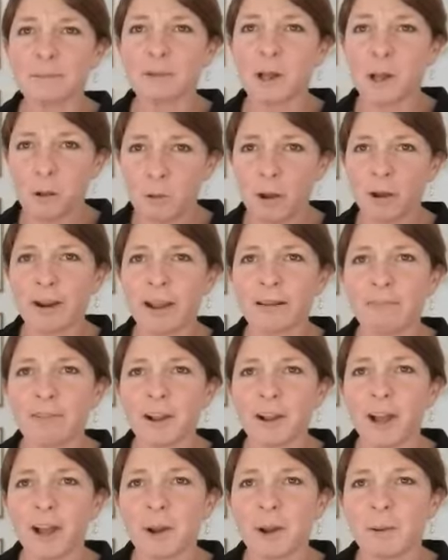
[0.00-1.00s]
Go on, have a
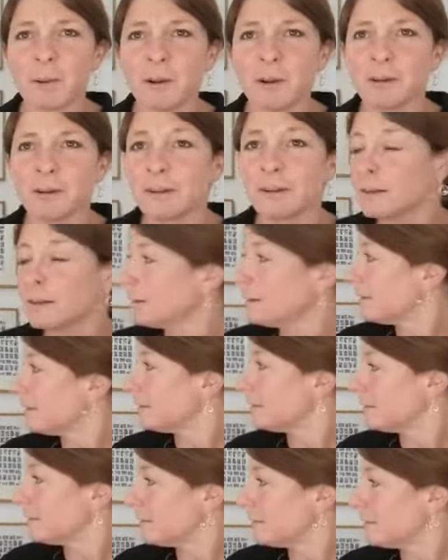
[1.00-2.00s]
go.
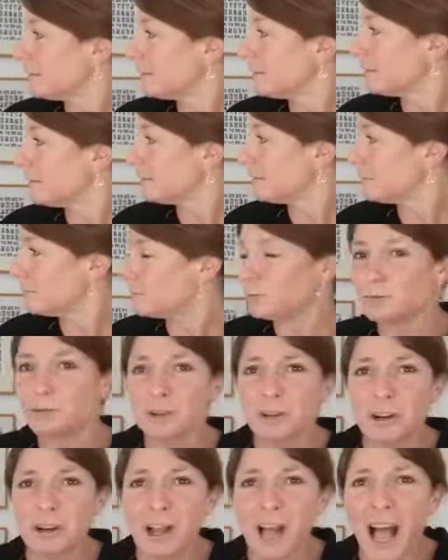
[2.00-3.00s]

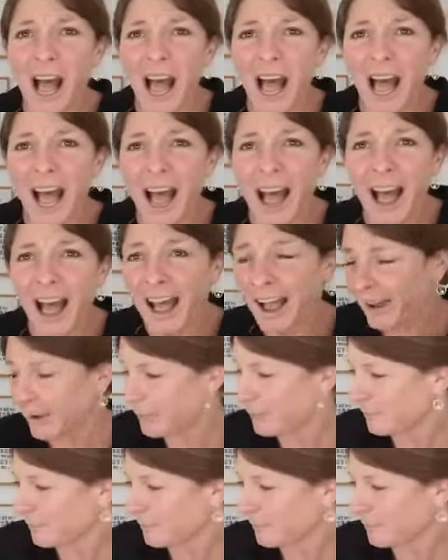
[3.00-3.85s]
Roar!